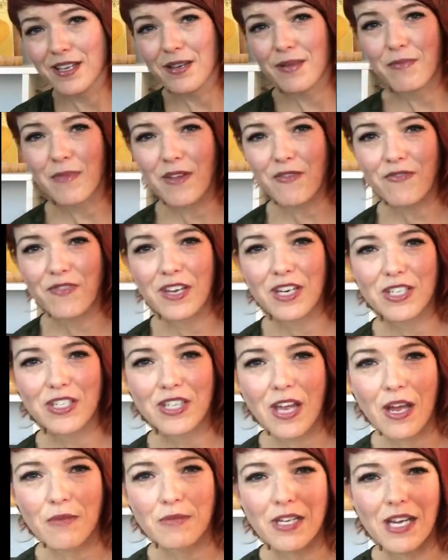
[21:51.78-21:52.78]
my finished
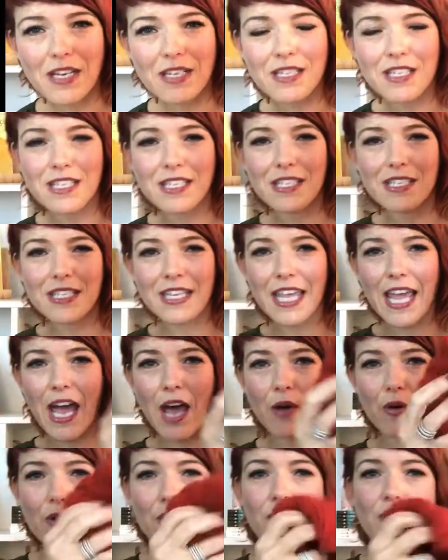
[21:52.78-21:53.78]
object. This is a
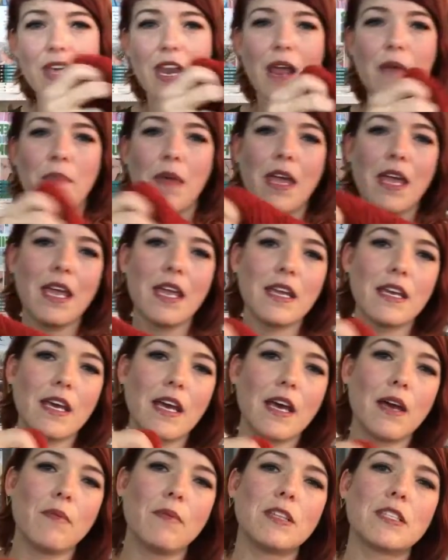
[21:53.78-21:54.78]
cowl that I made.
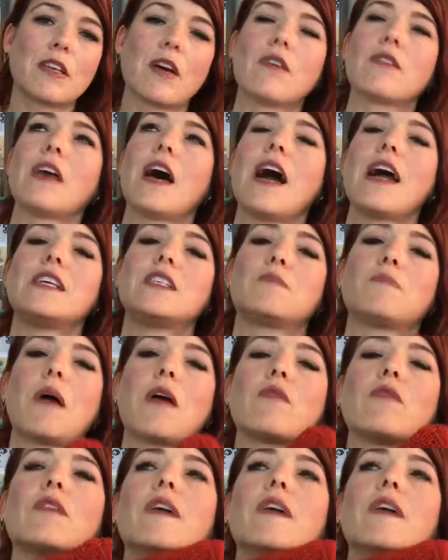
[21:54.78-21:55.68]
Um, it's called the Eye Spiral